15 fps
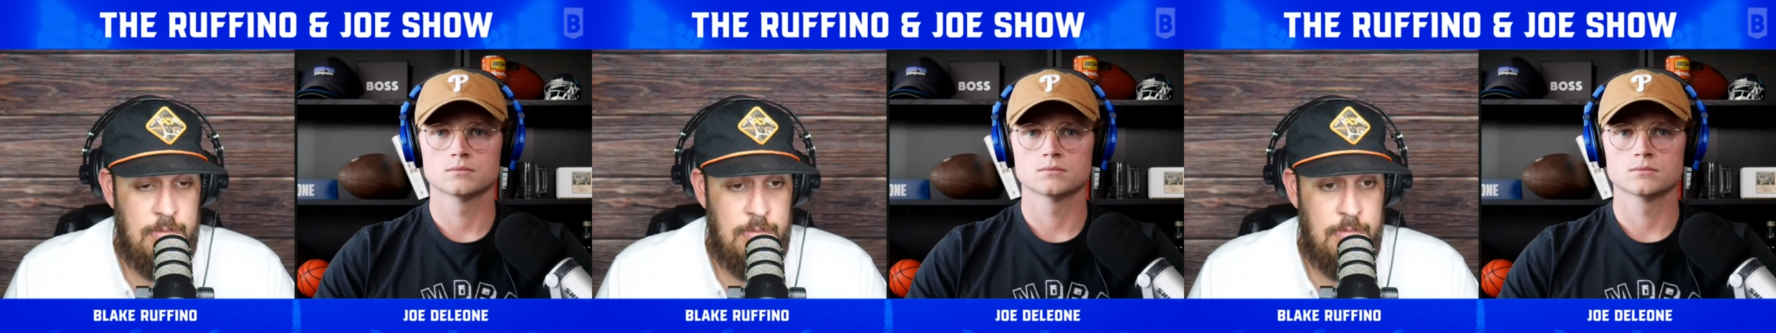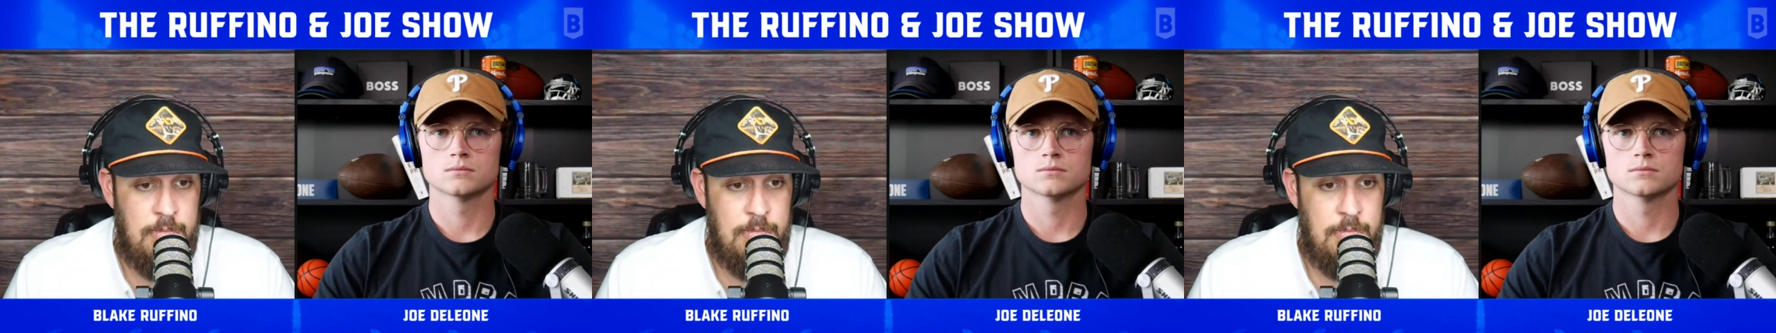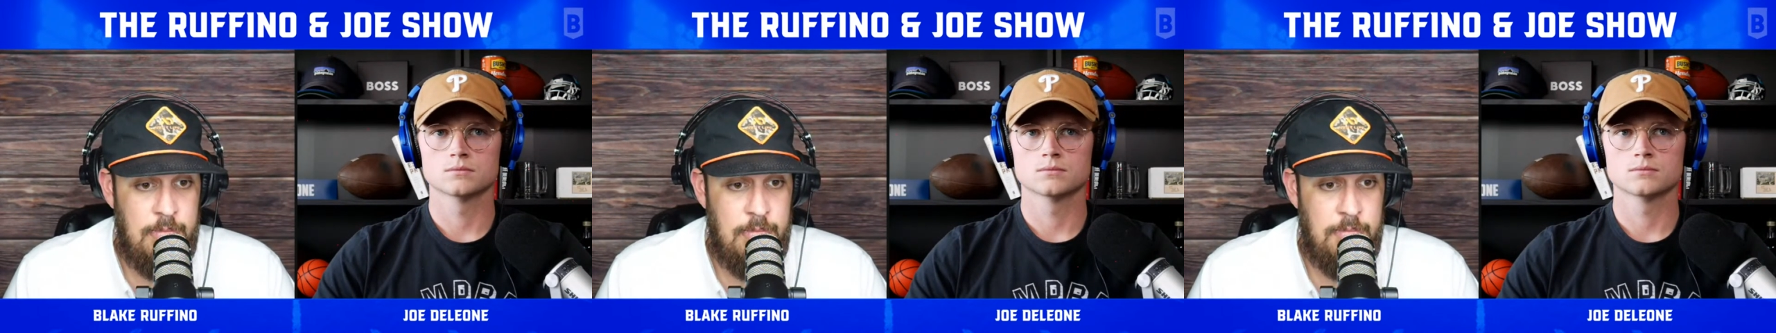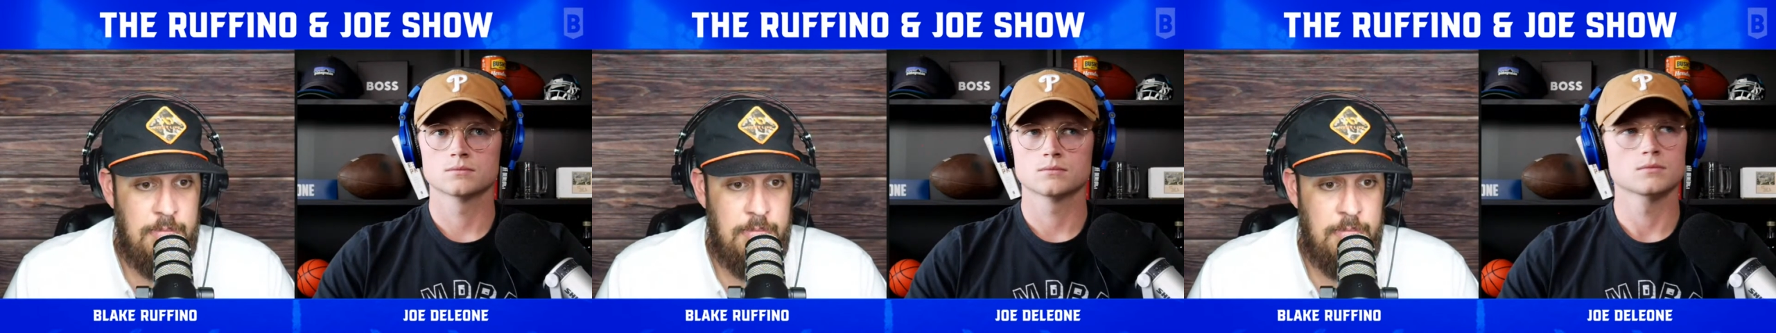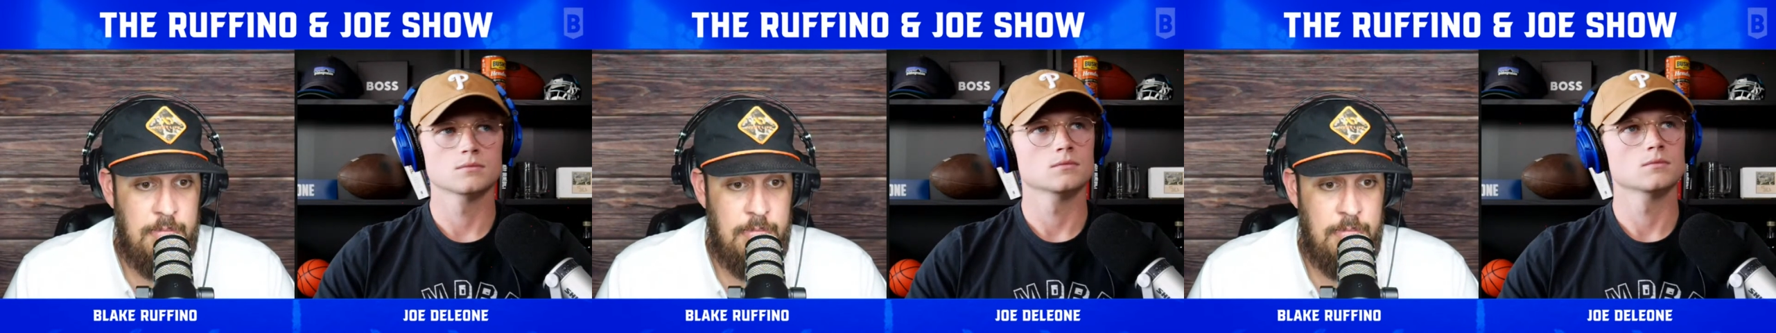
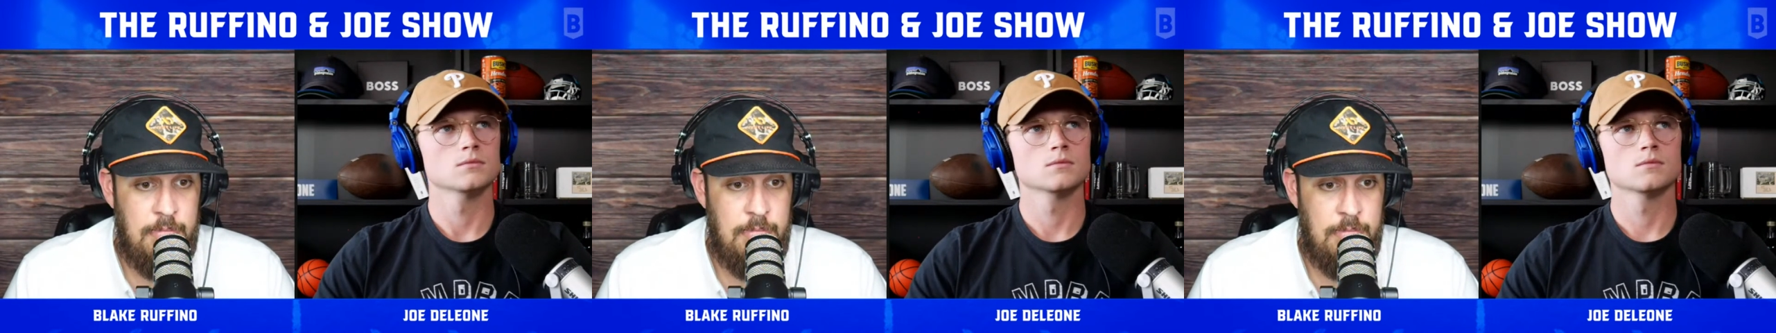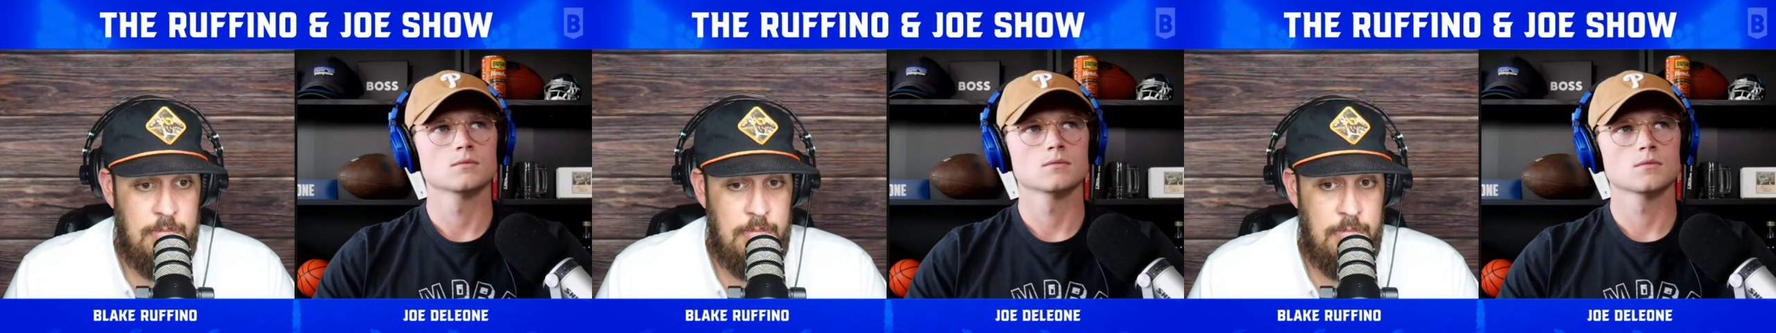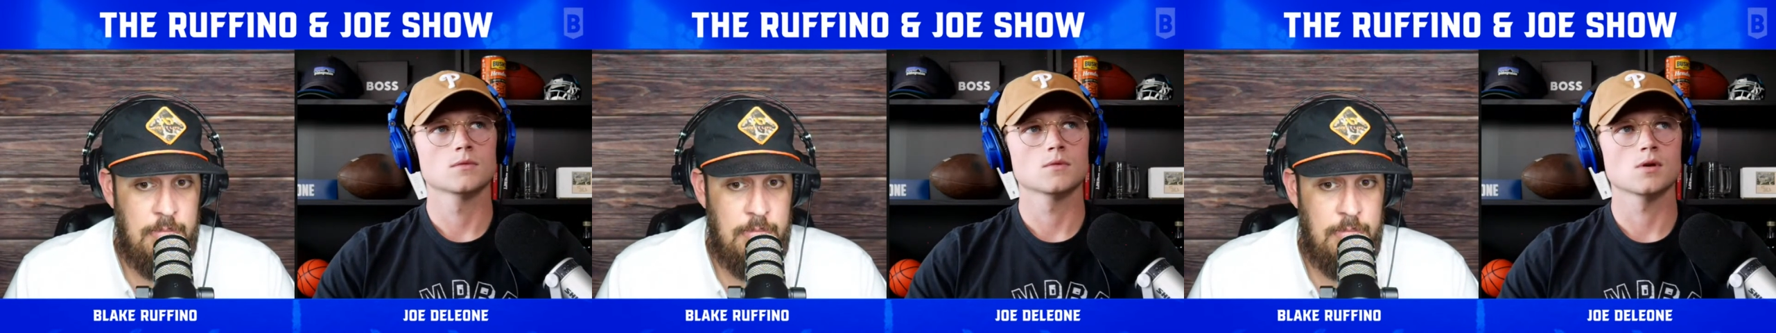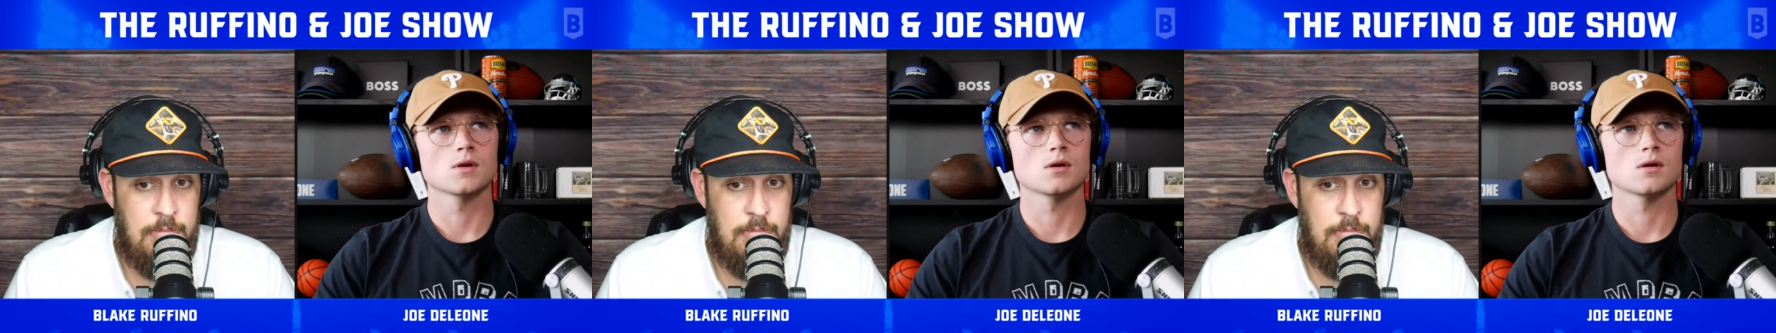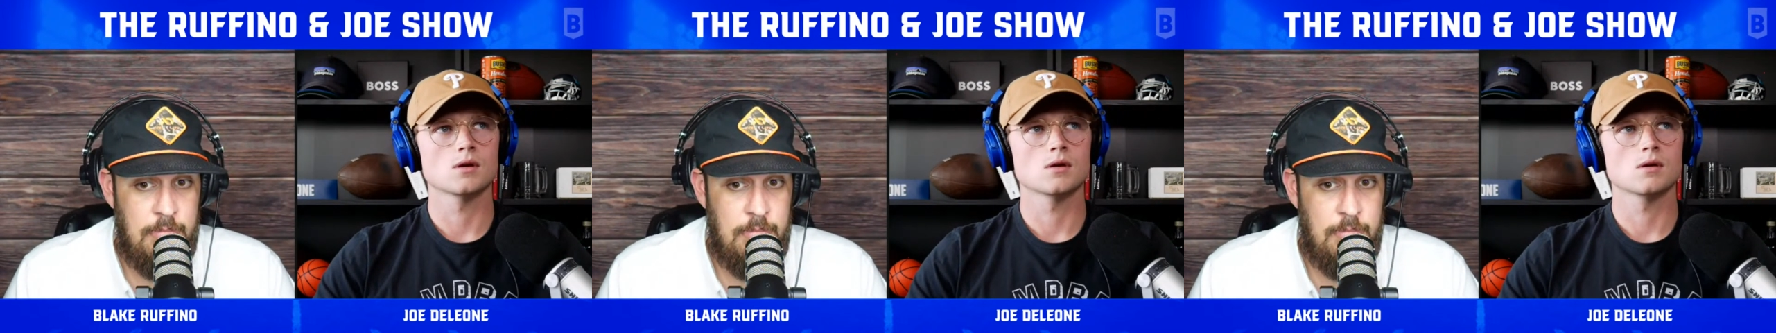[no speech]